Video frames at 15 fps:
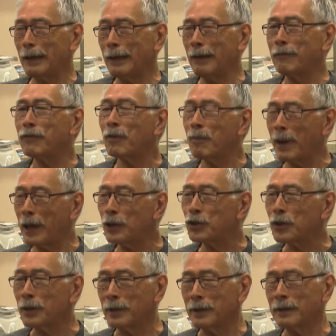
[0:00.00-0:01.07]

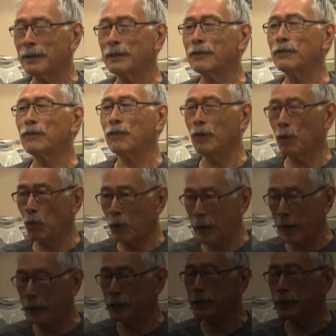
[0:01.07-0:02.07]
information for what I